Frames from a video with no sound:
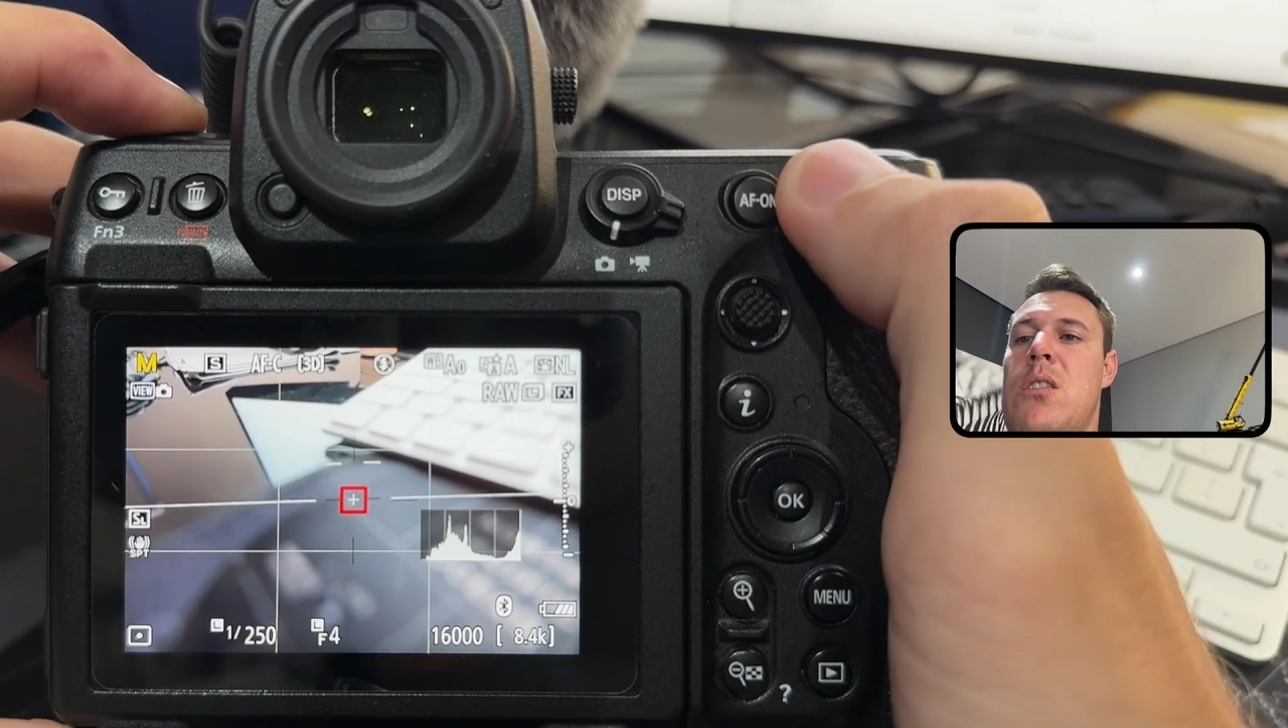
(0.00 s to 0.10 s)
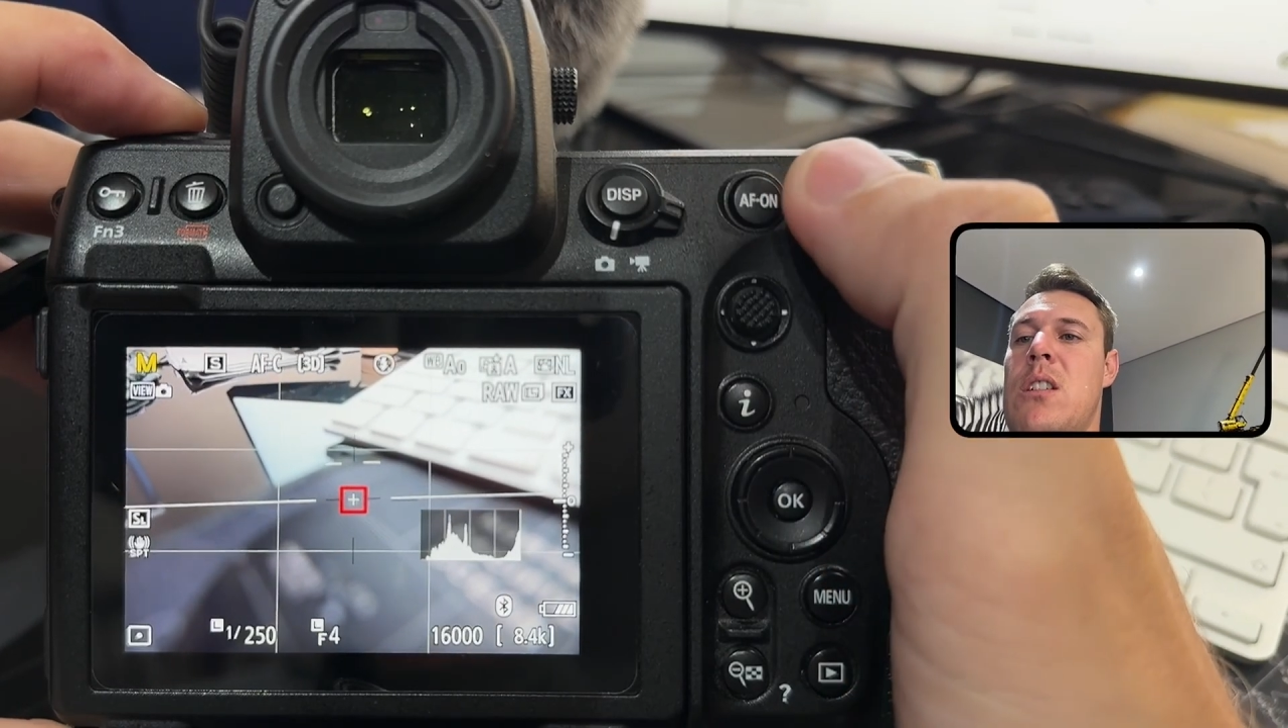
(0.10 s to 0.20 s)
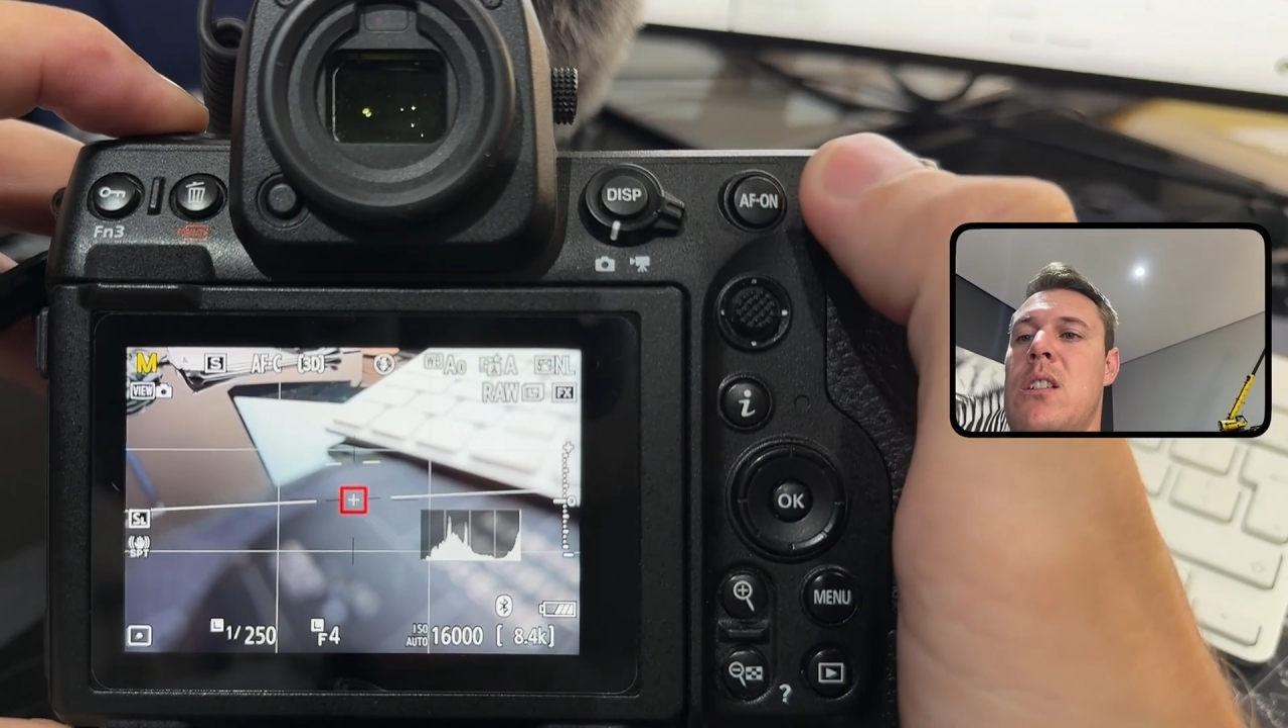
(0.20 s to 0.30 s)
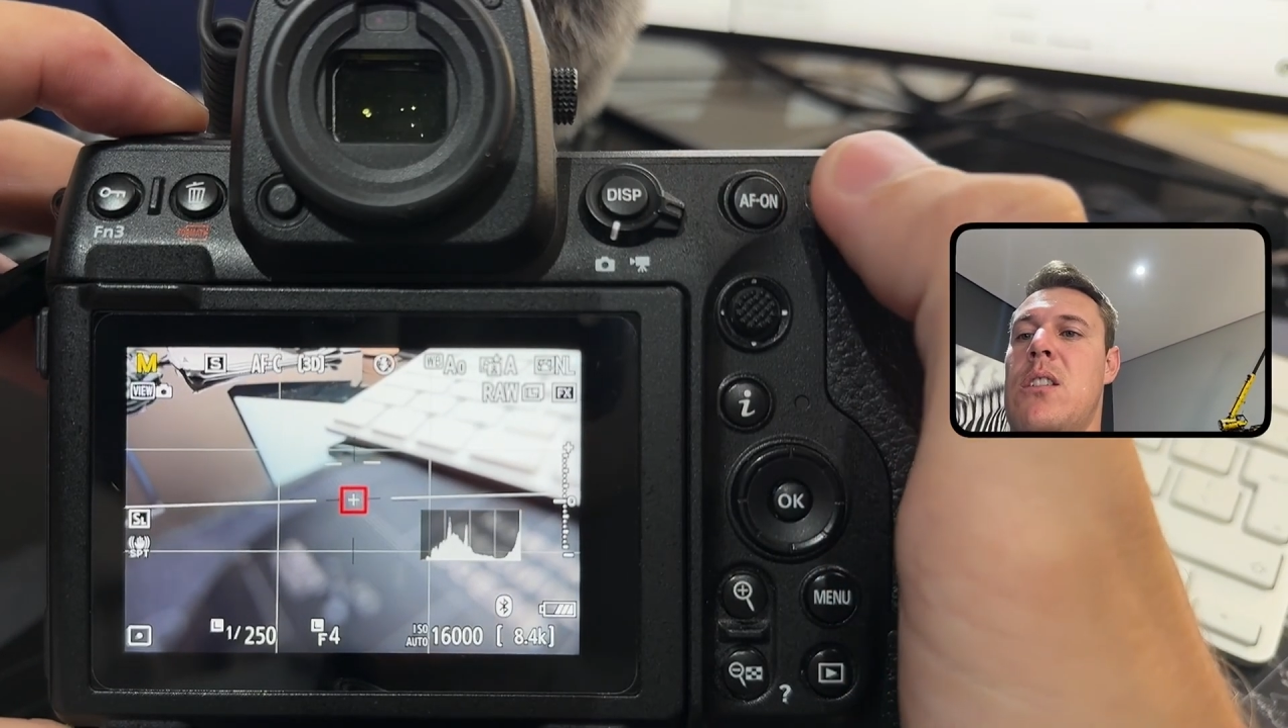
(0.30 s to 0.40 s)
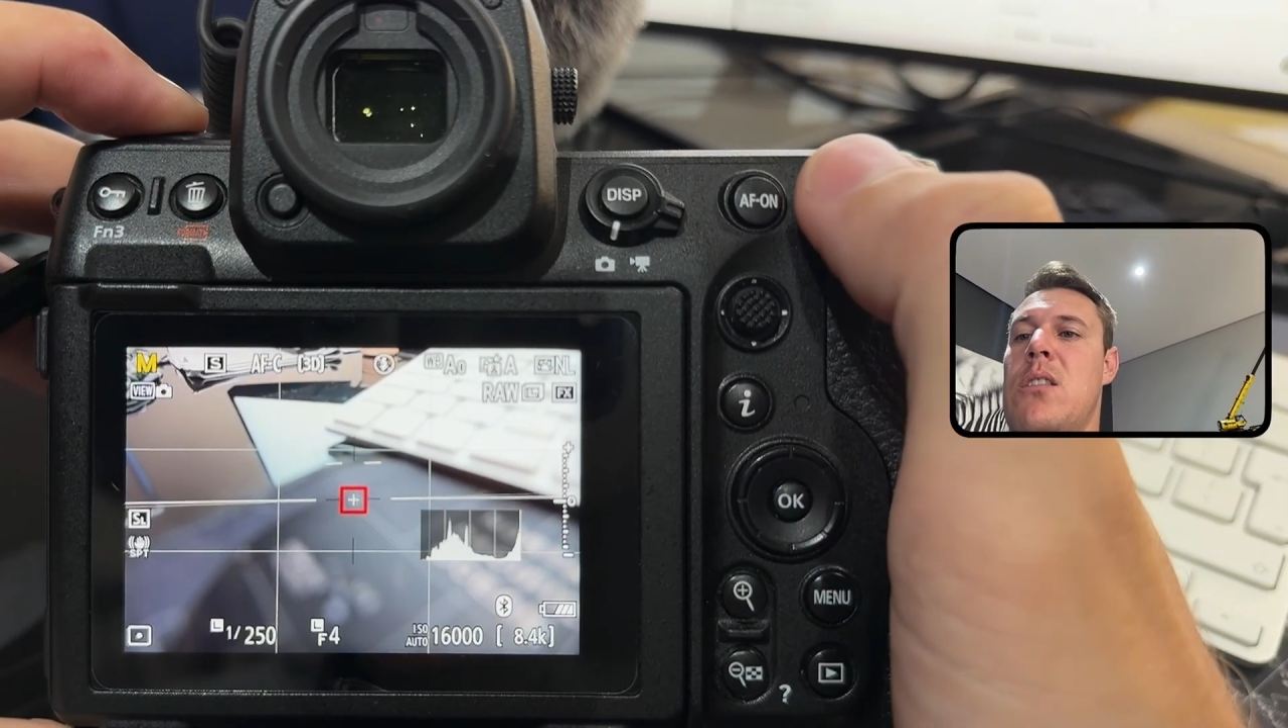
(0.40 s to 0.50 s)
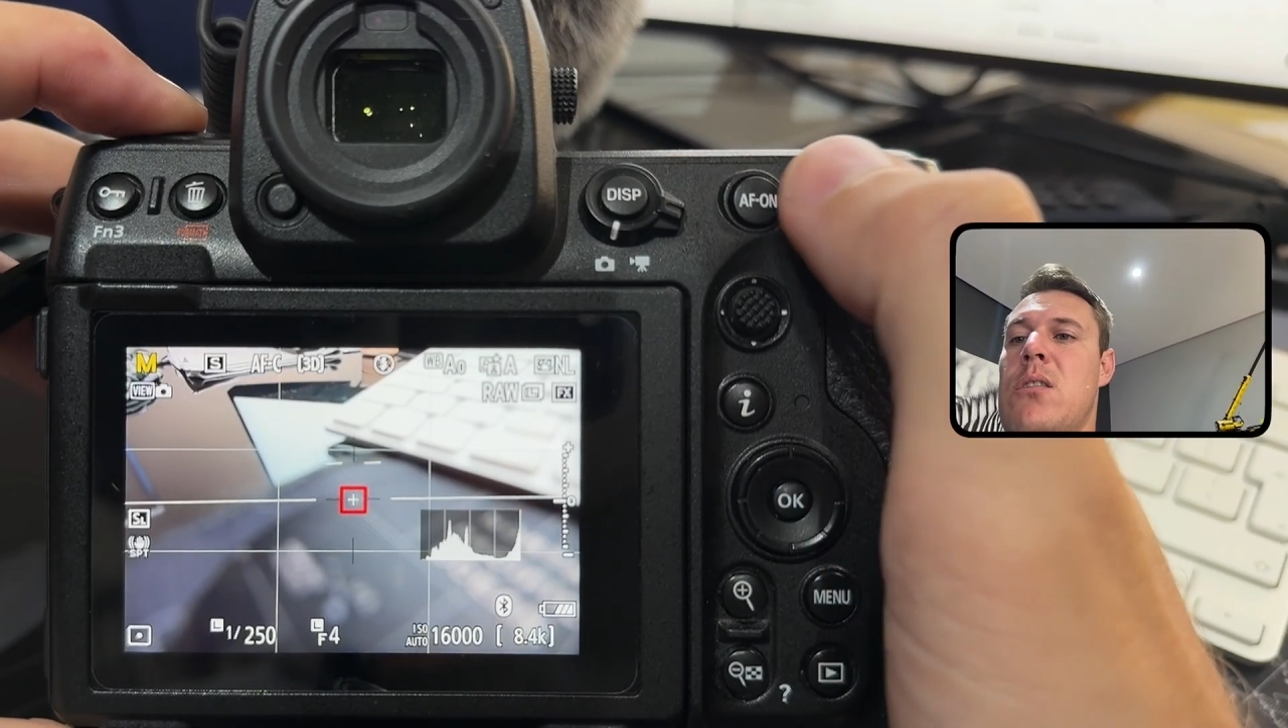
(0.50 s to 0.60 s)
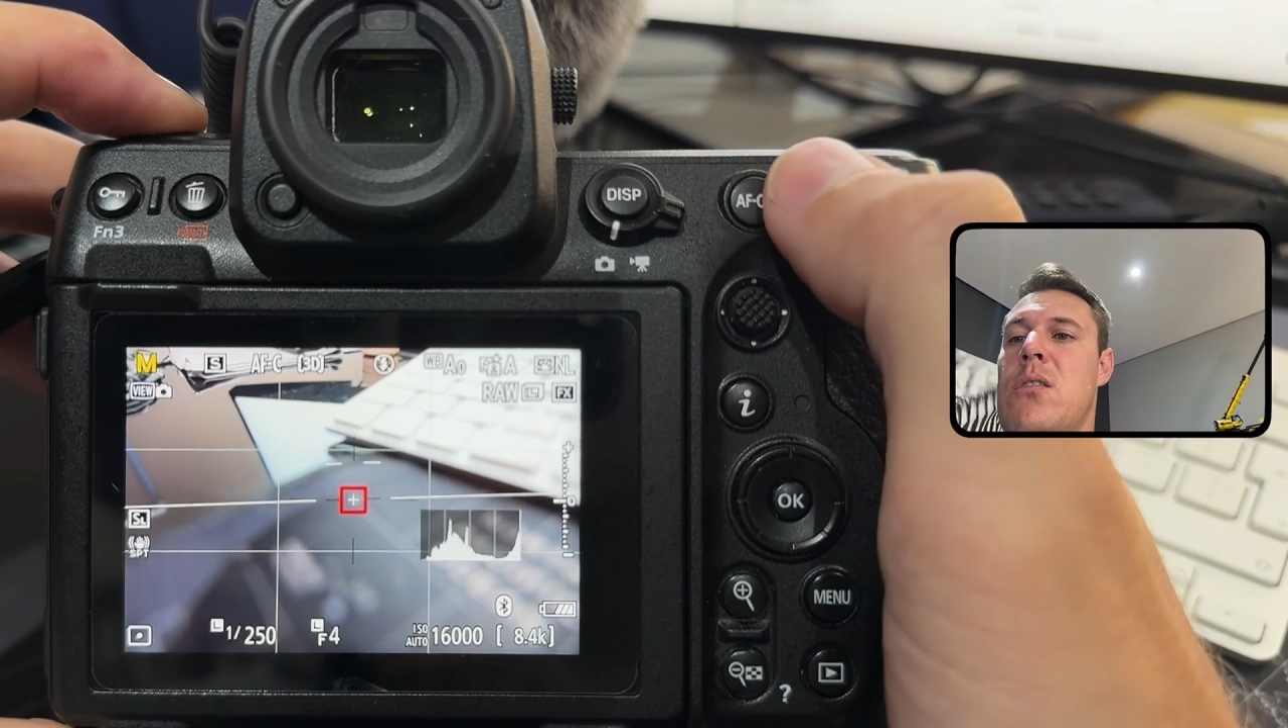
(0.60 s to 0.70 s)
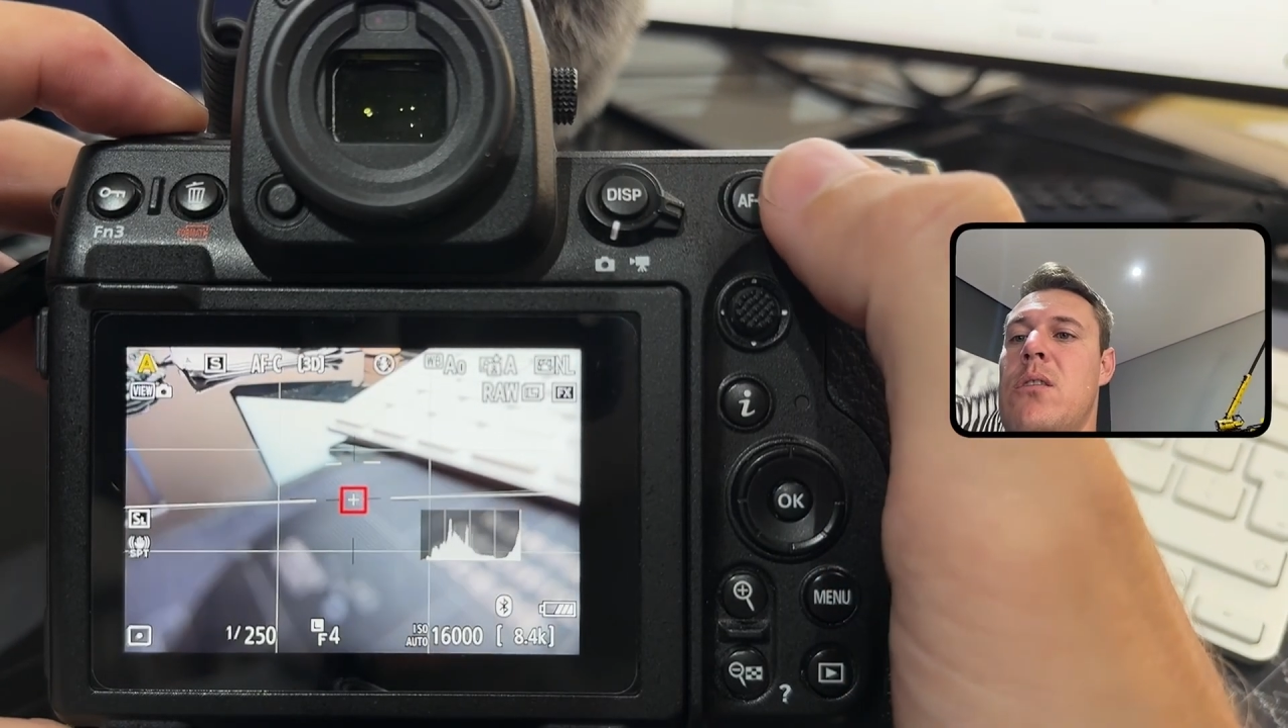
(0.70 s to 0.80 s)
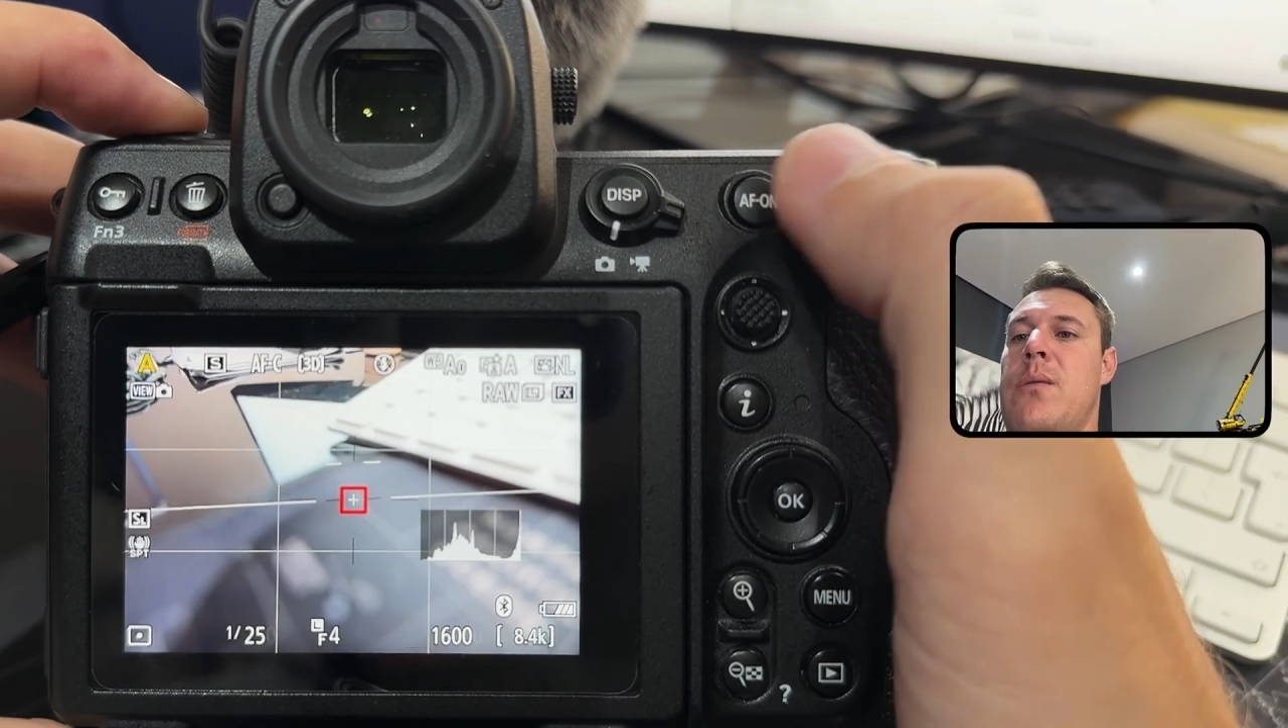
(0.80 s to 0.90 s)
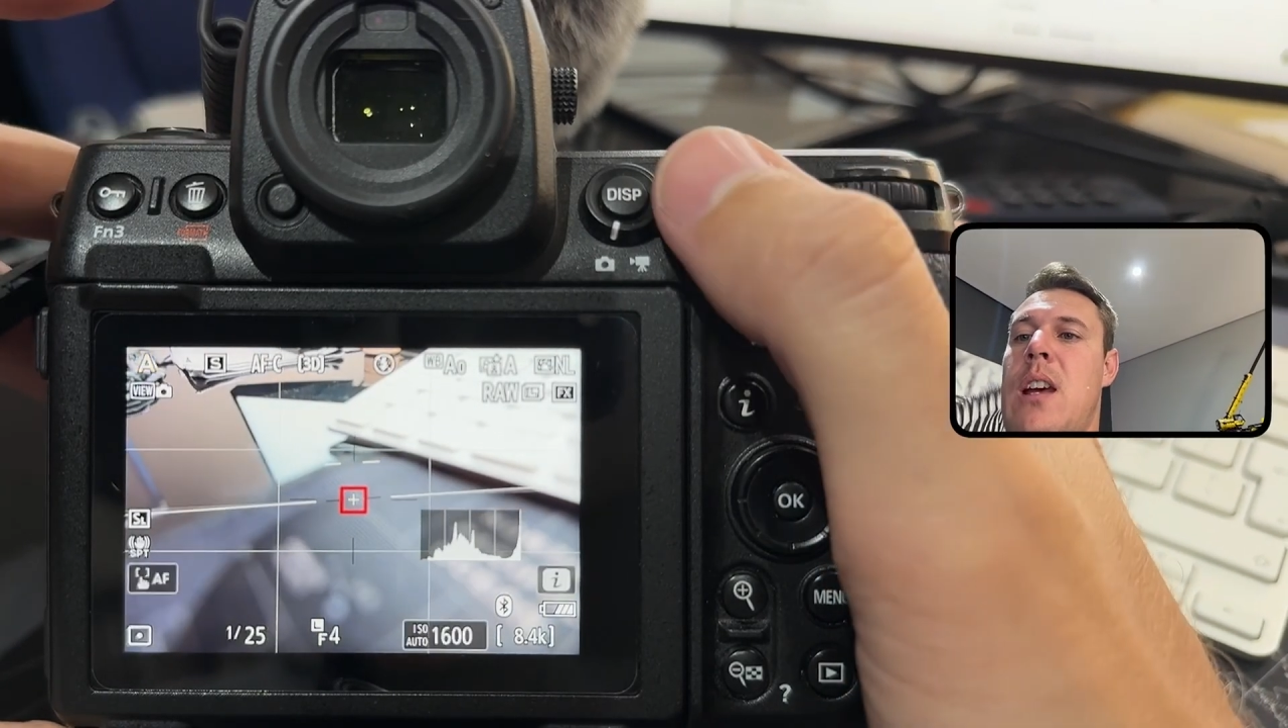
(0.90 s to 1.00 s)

here to